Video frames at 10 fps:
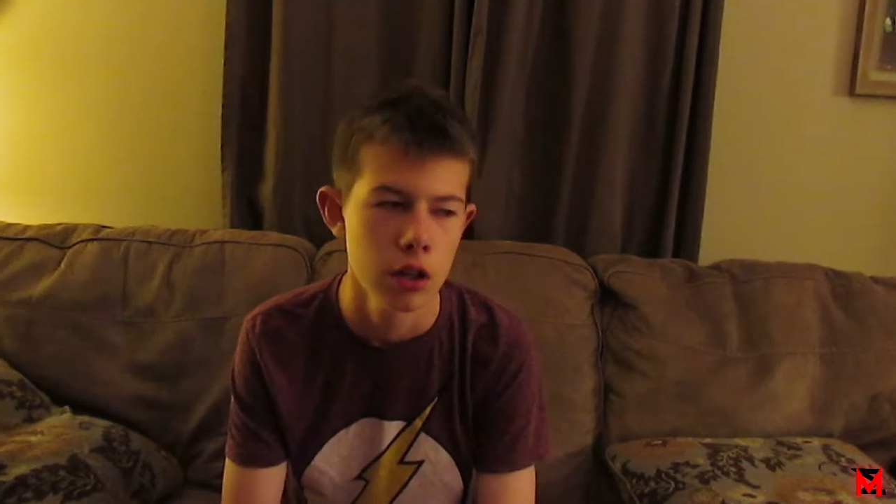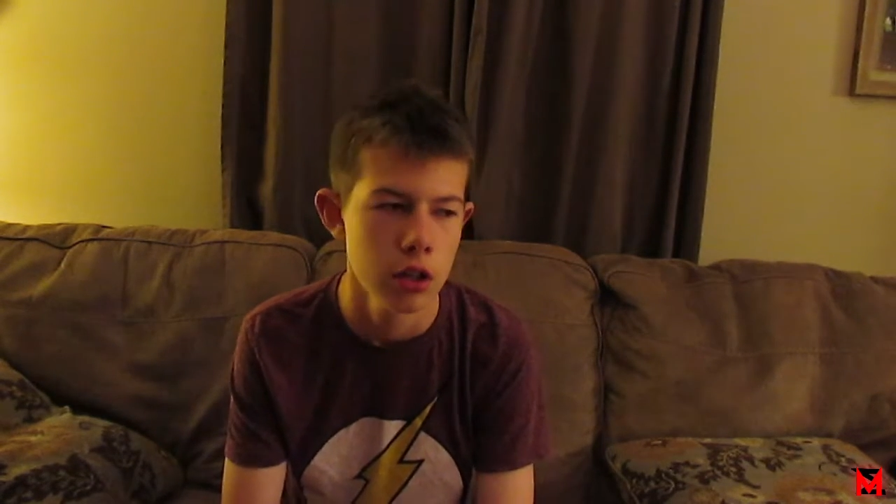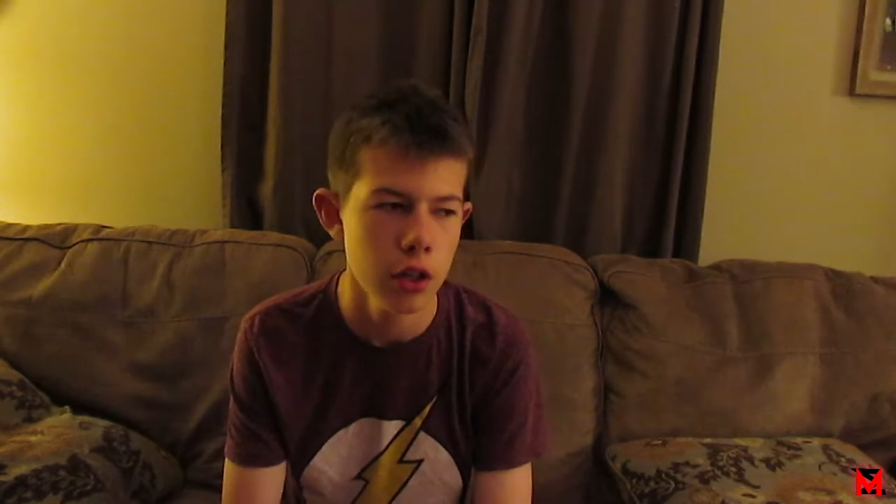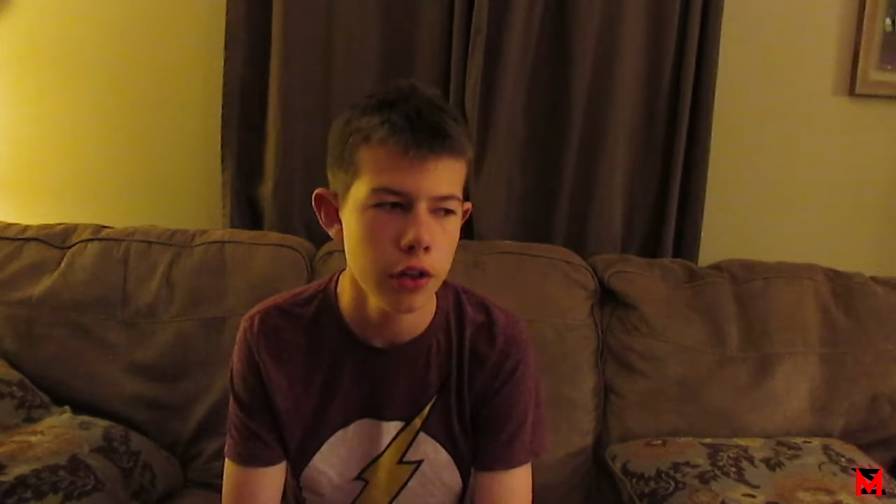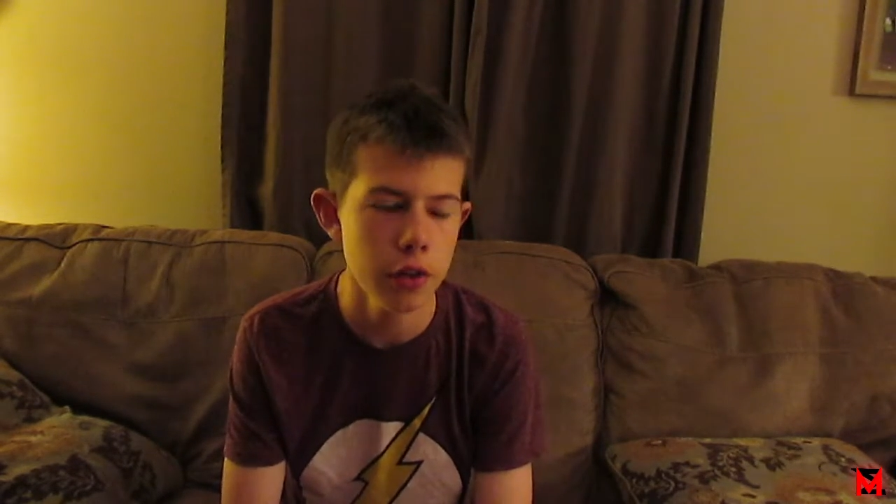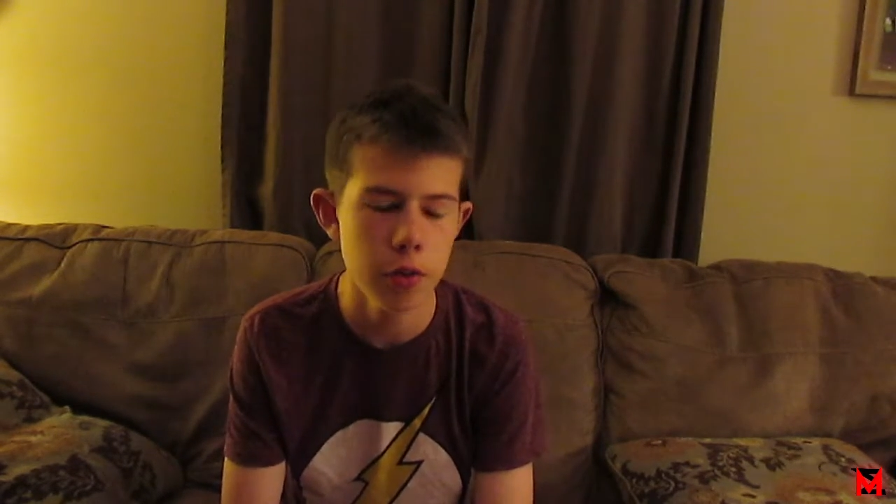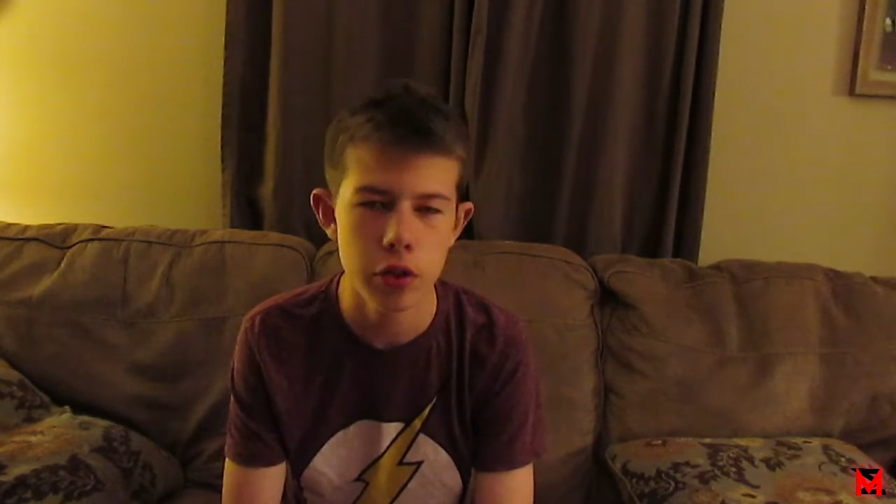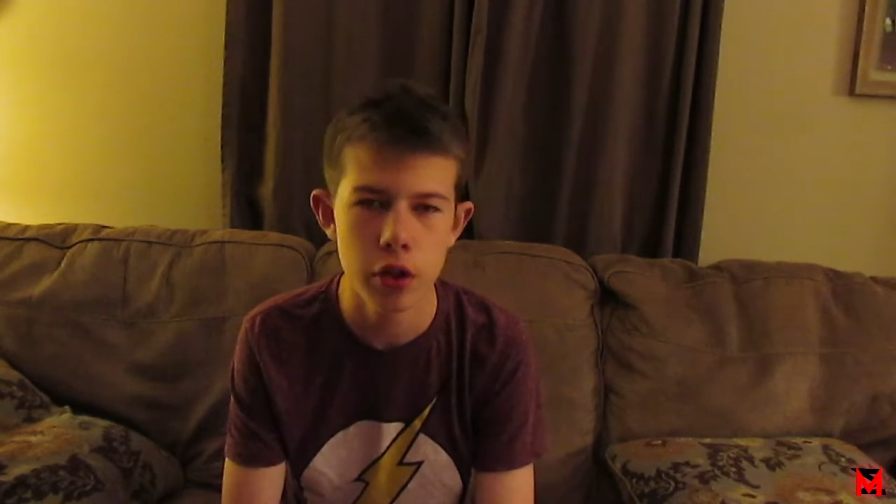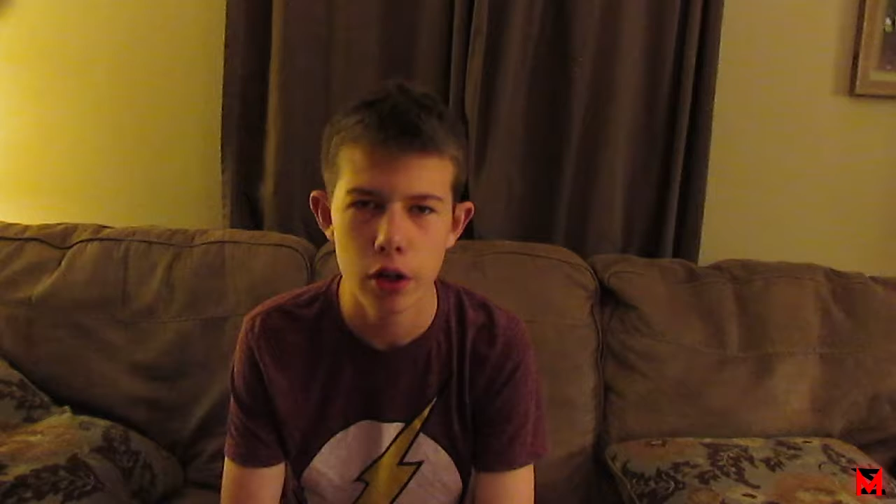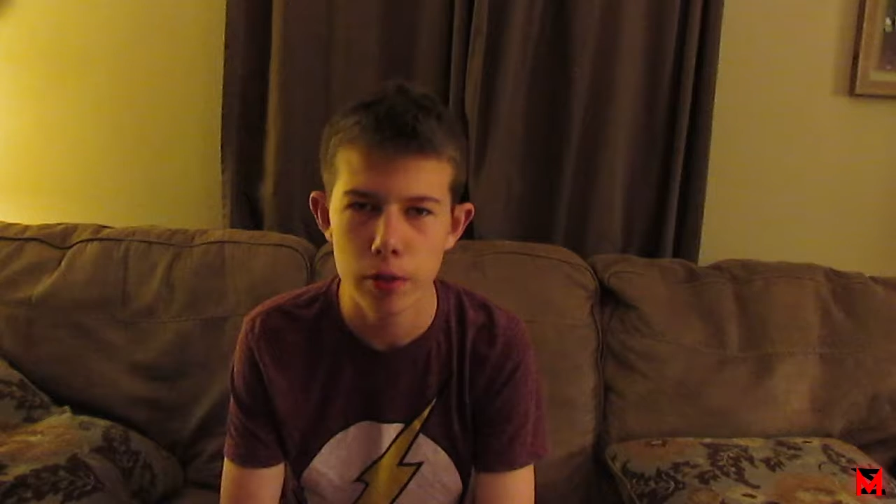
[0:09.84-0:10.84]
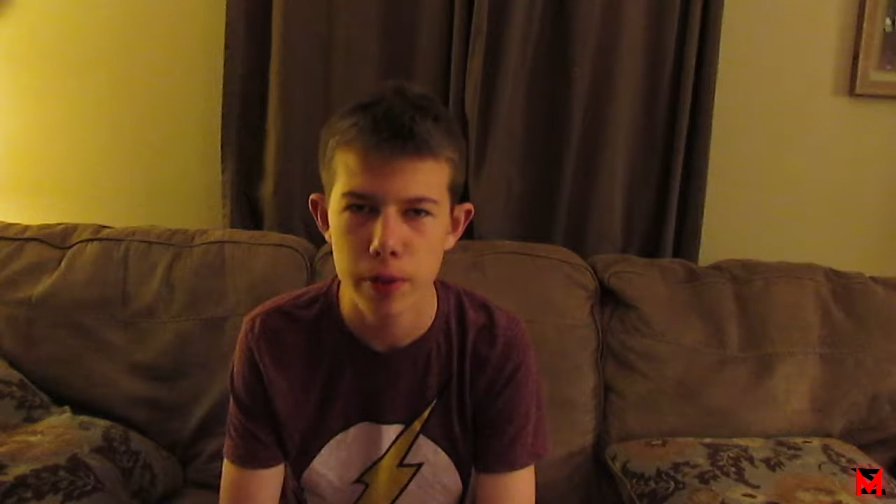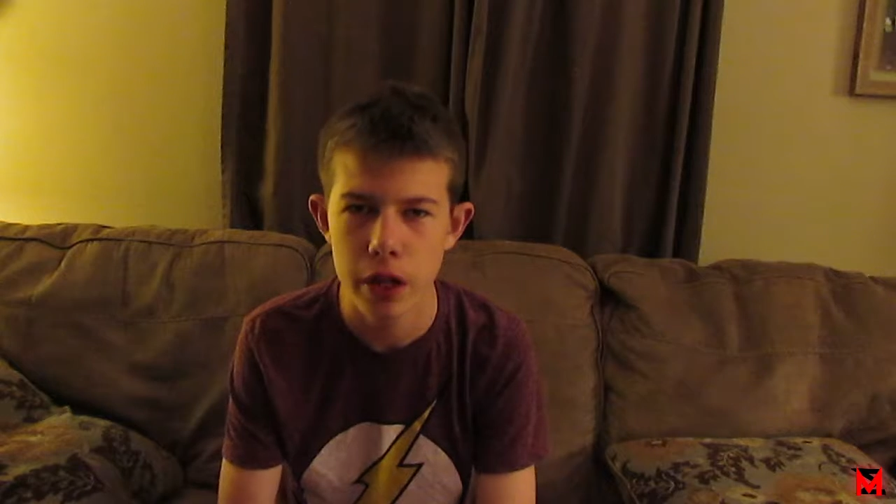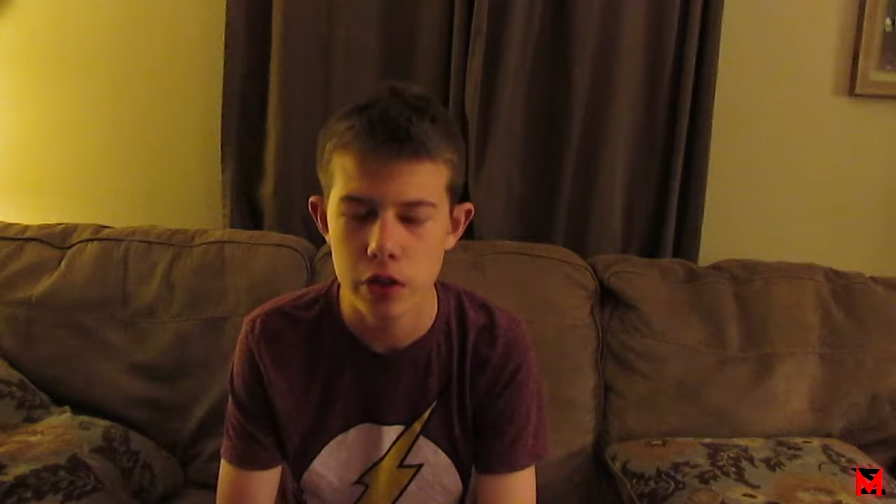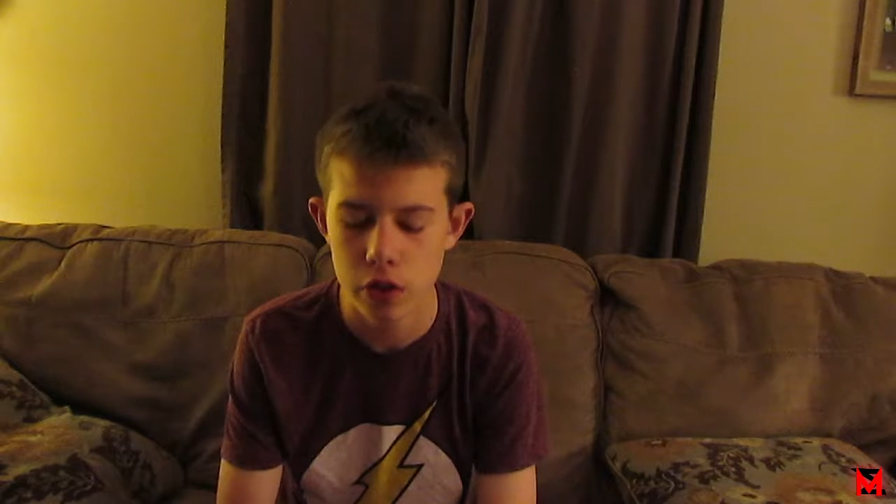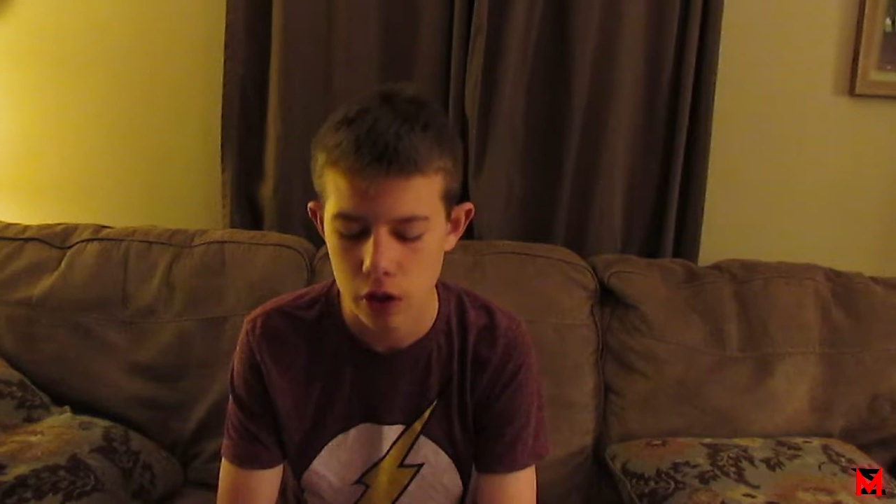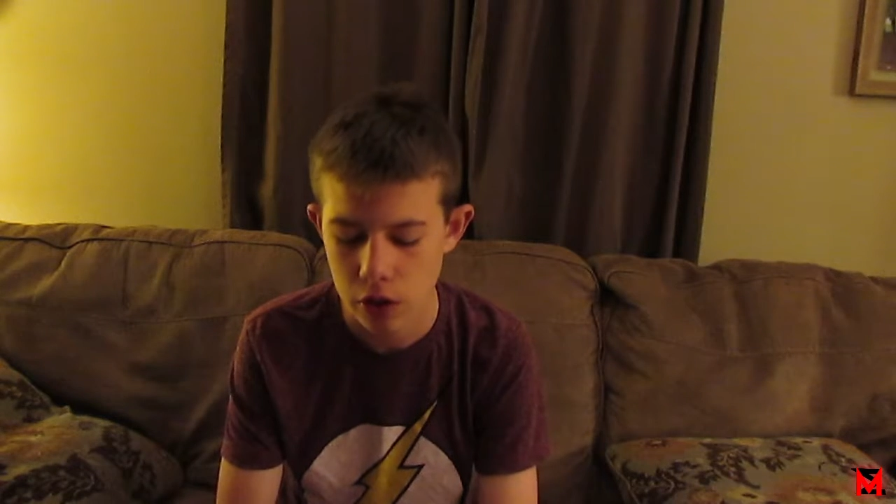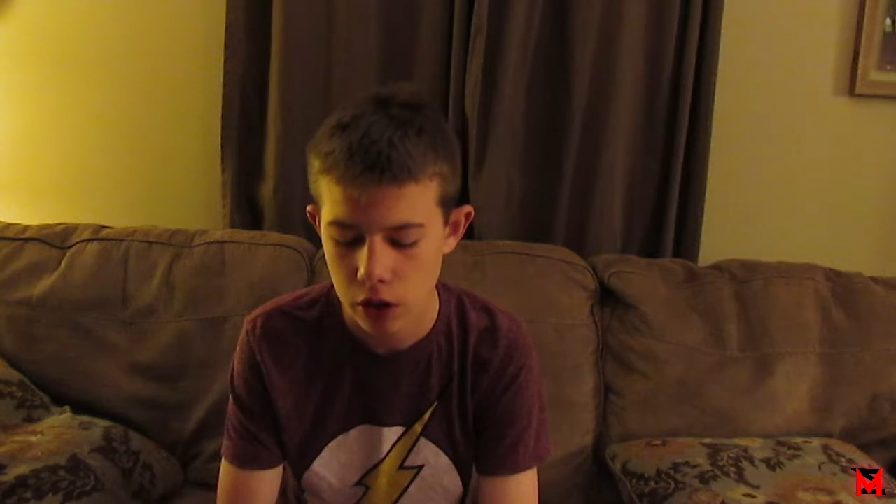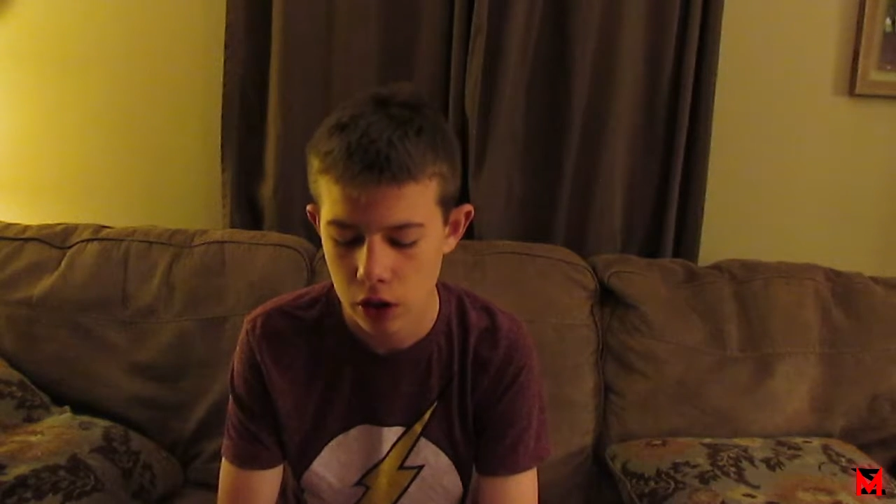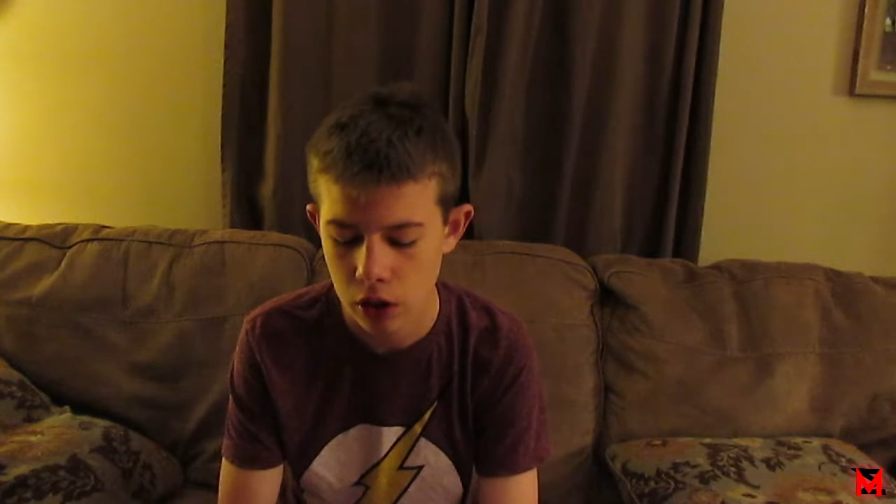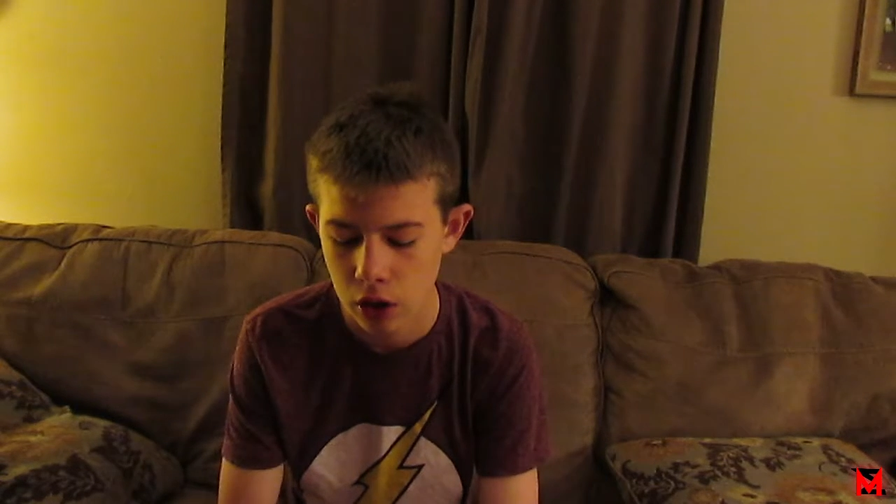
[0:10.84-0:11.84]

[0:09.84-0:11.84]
Nothing with card magic or anything.